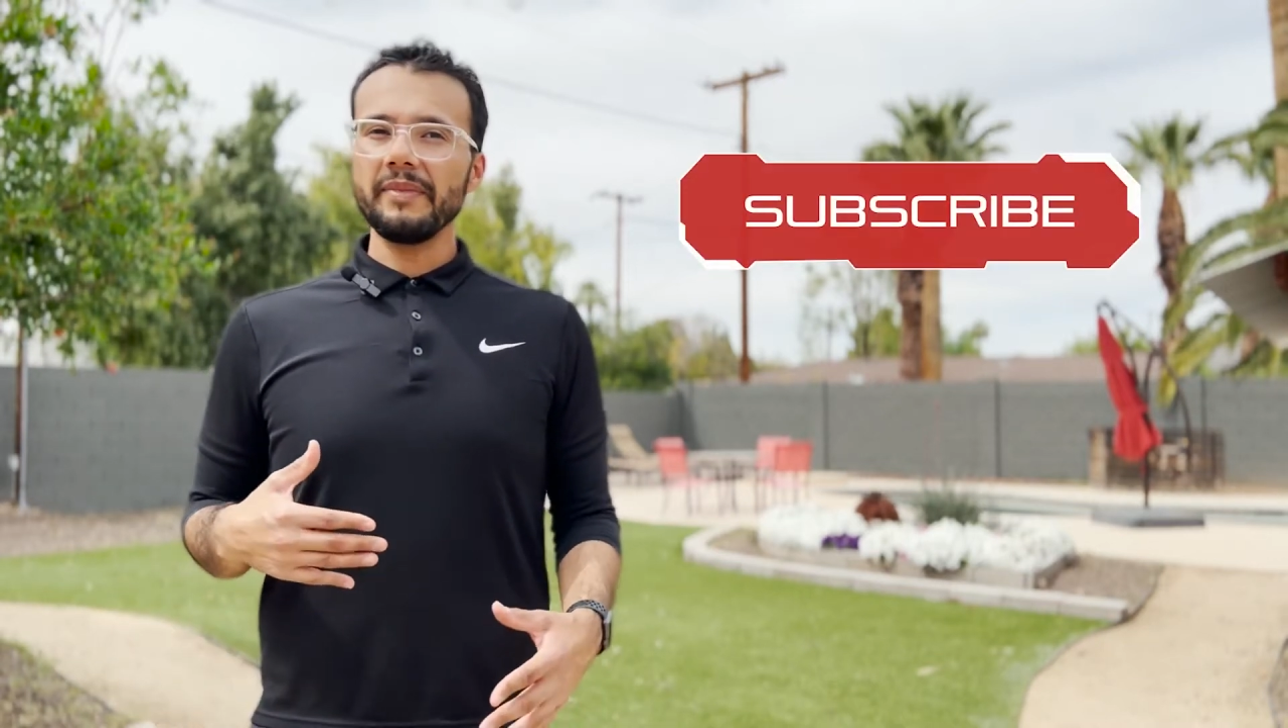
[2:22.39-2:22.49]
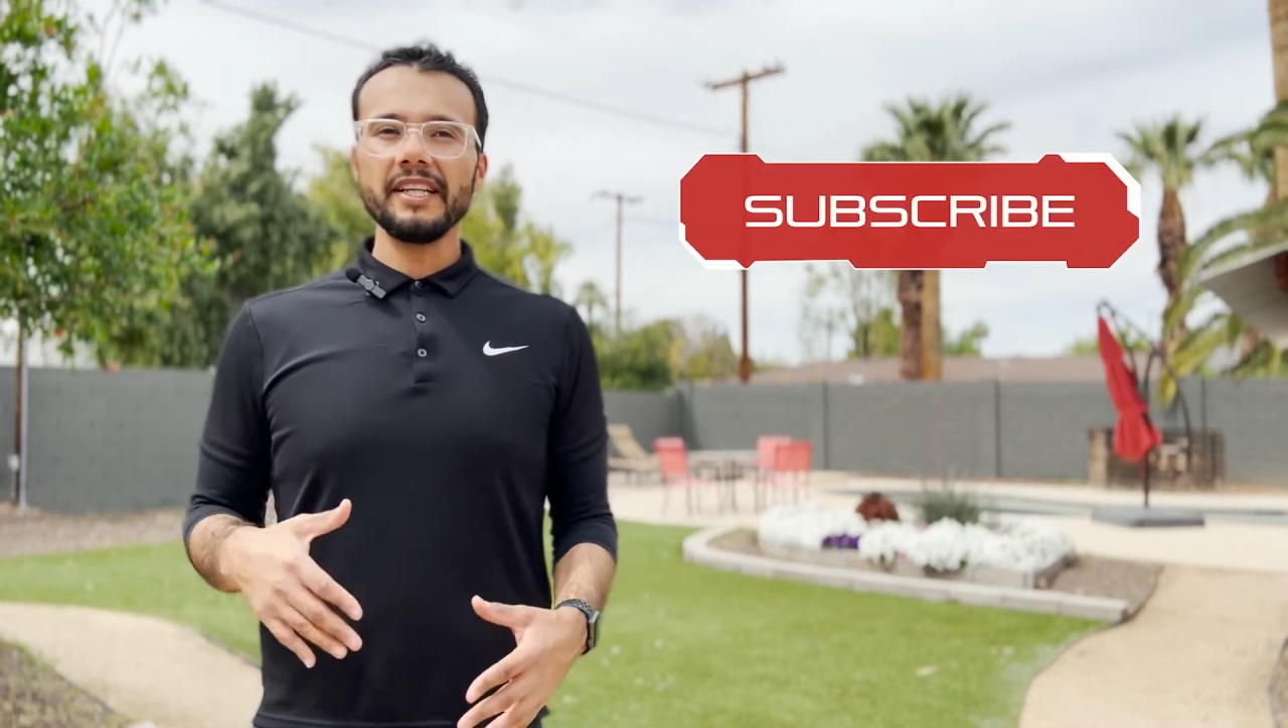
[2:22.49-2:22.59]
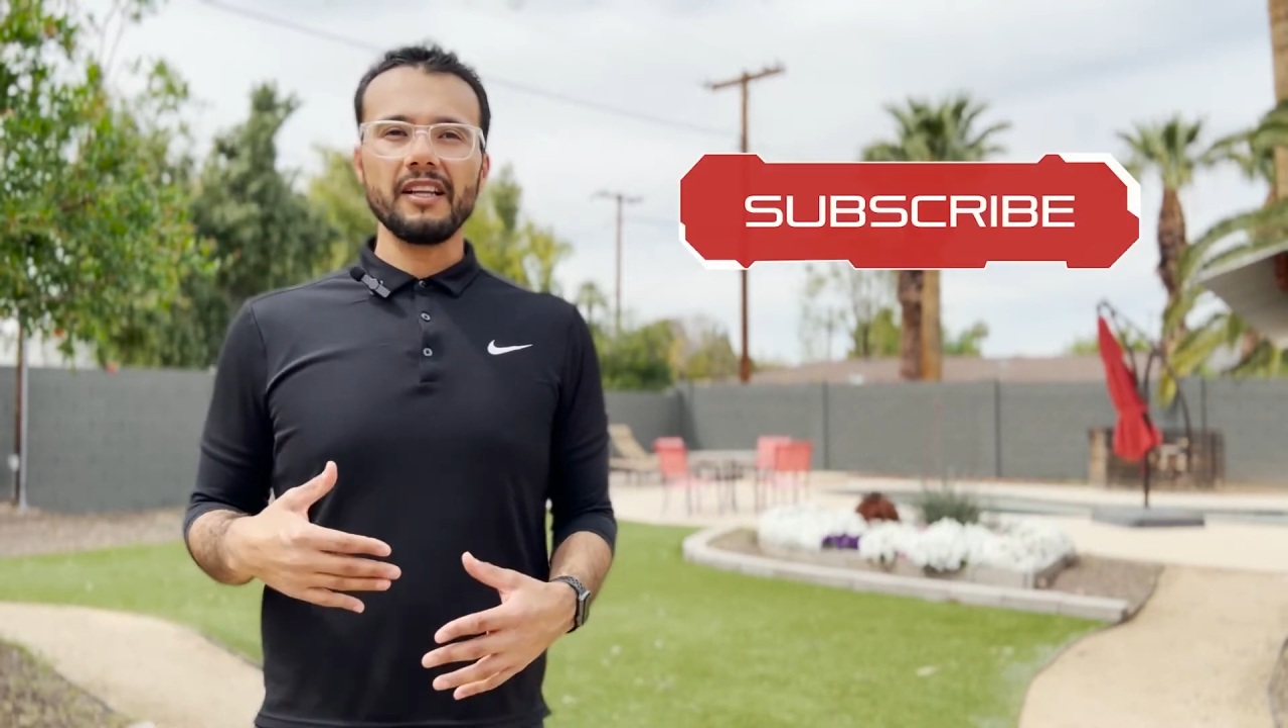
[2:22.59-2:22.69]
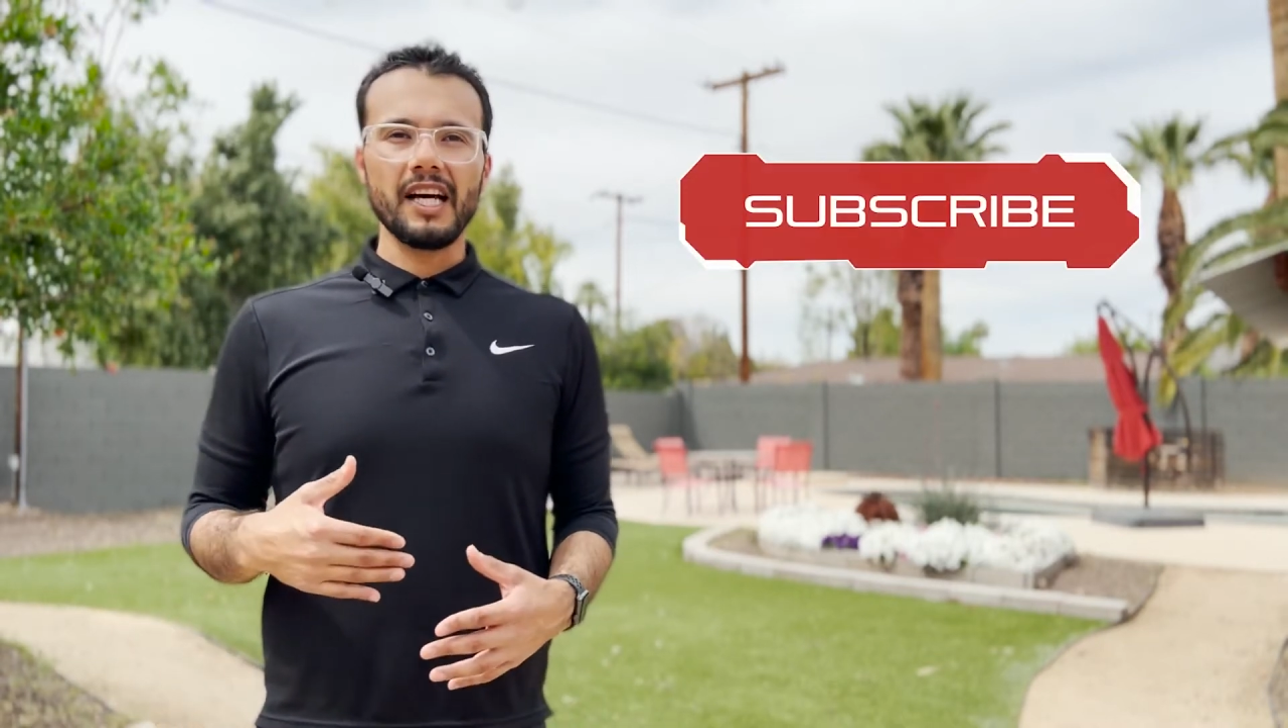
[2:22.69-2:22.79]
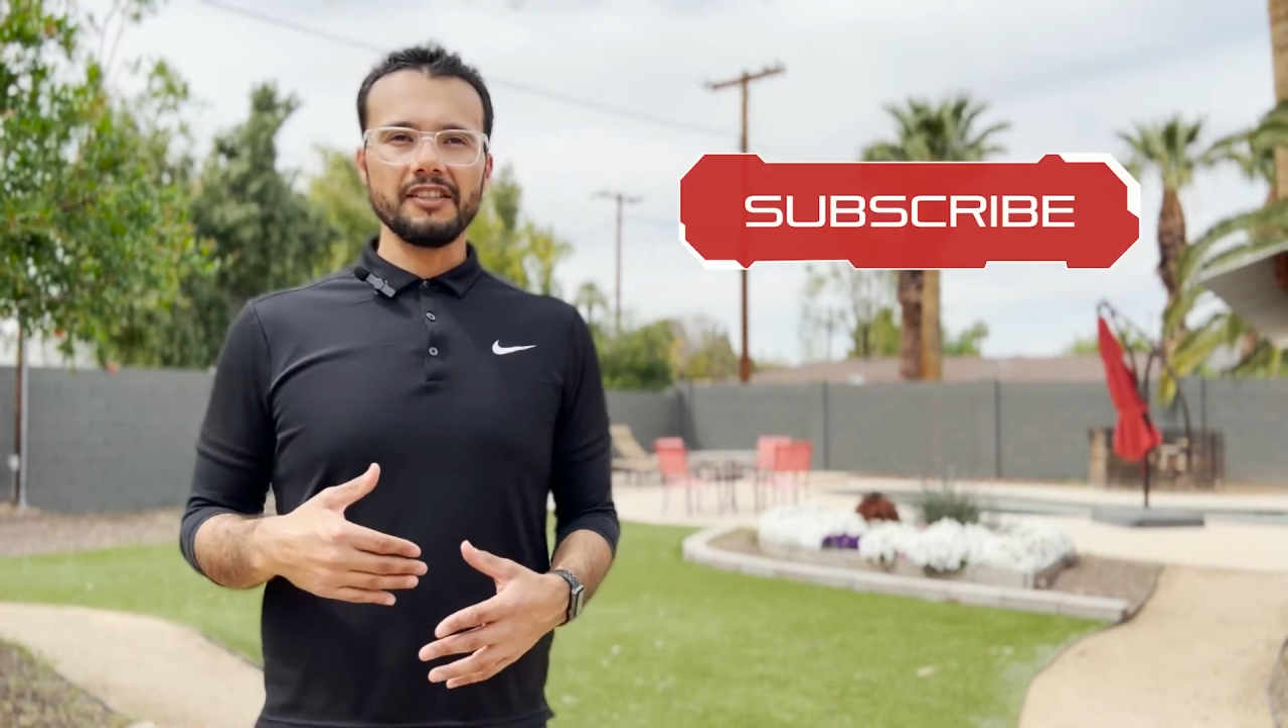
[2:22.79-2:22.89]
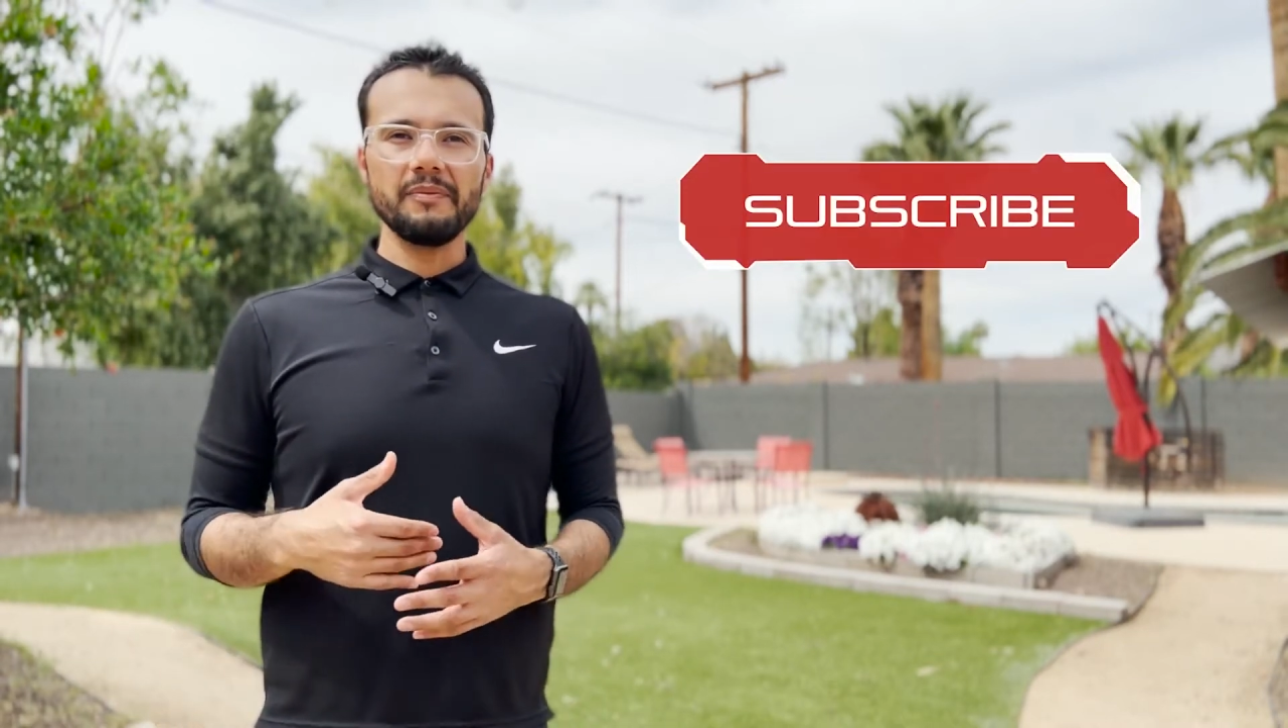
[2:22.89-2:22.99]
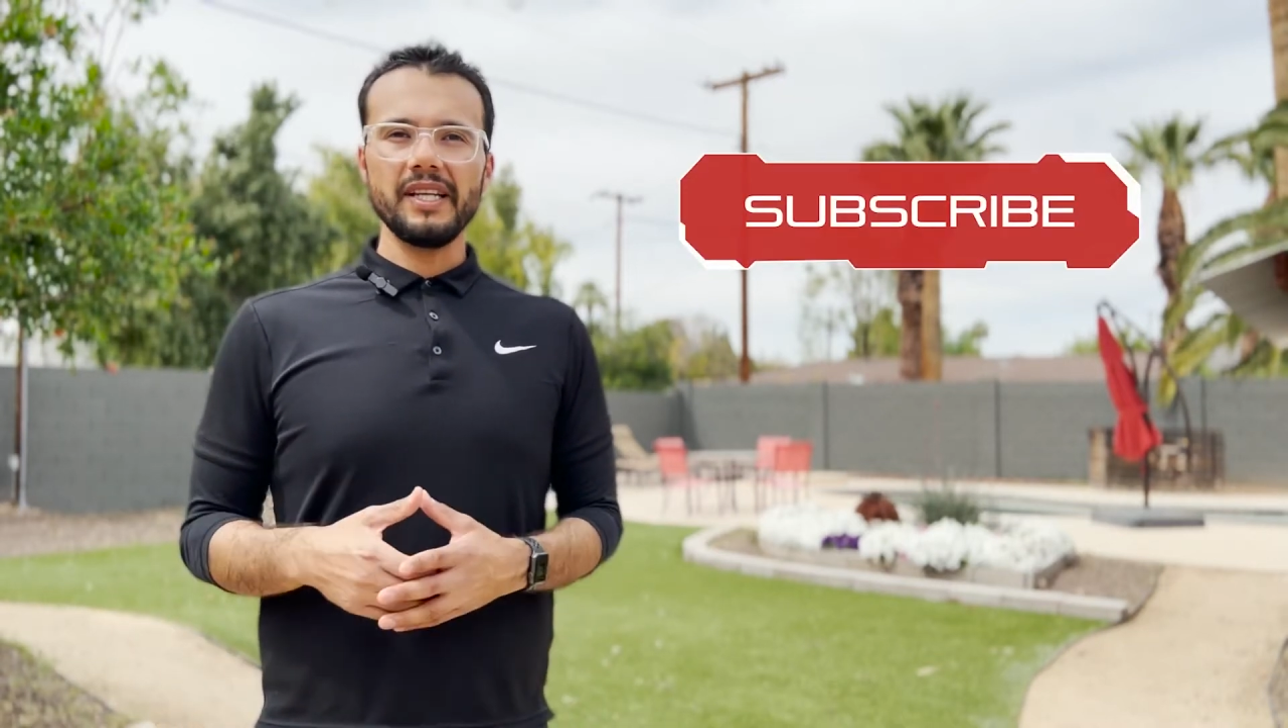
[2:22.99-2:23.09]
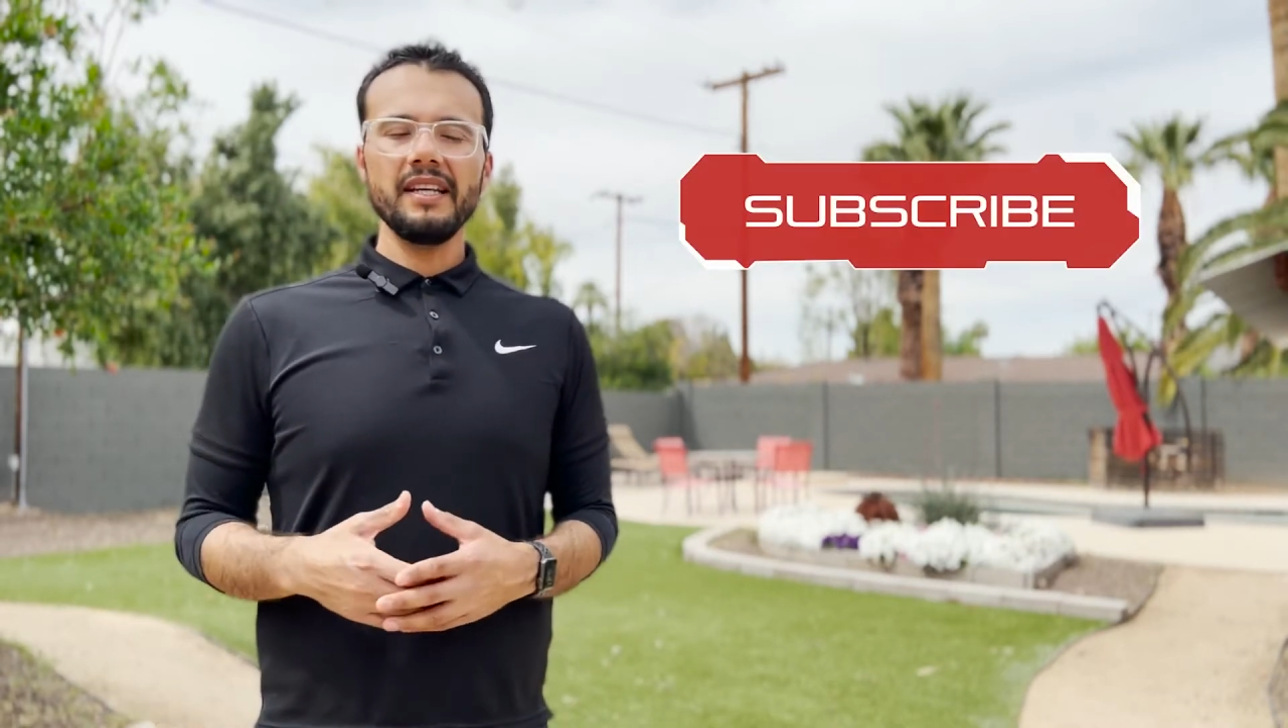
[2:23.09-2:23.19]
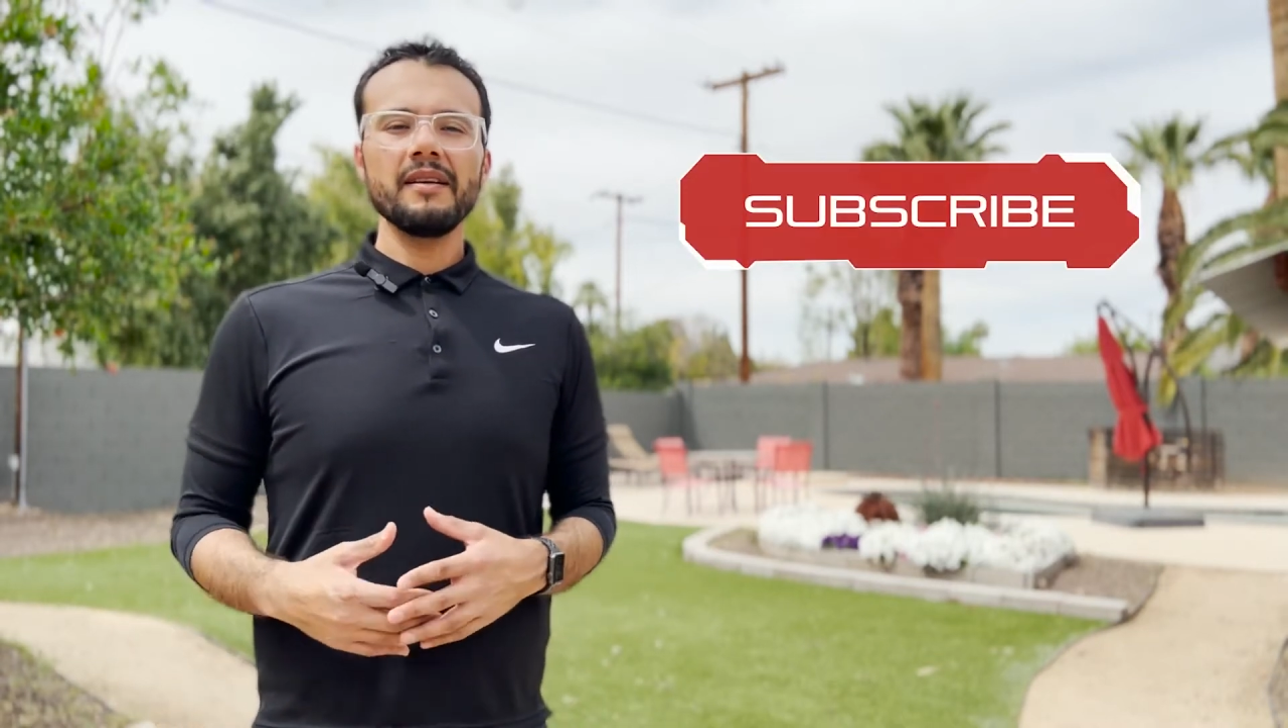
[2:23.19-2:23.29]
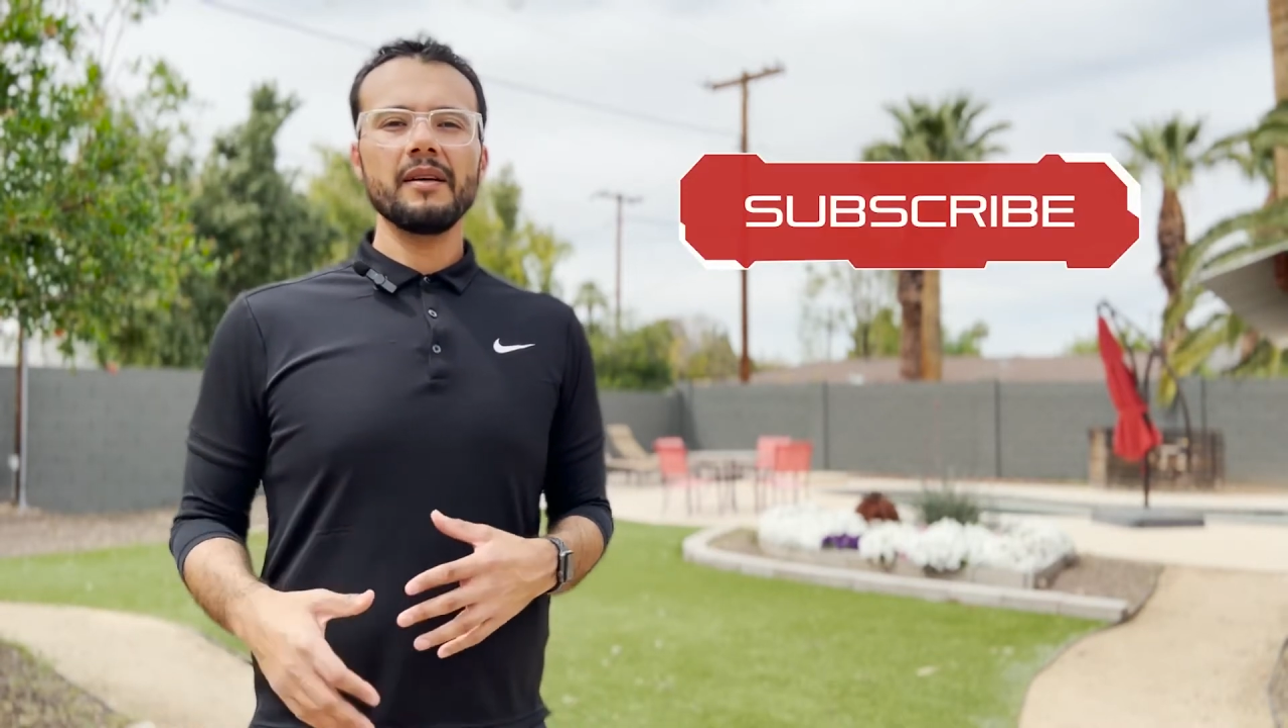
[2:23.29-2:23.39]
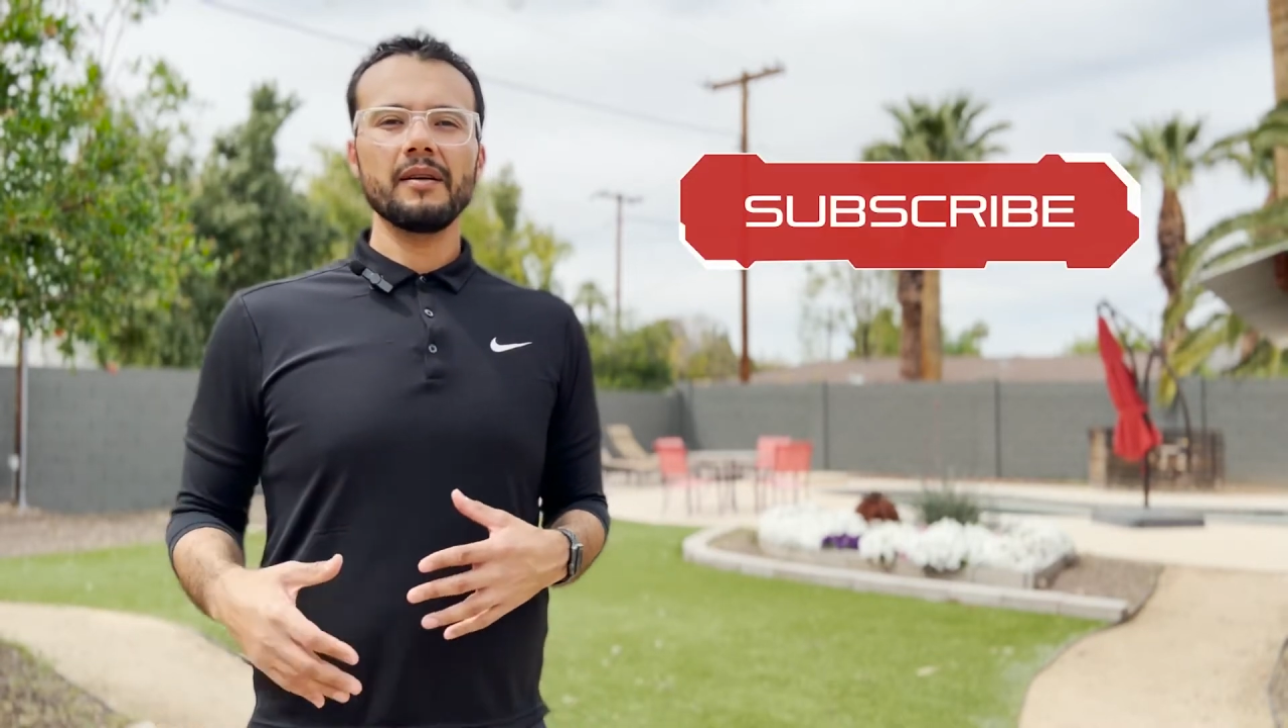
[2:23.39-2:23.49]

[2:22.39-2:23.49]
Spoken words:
mean a lot to me.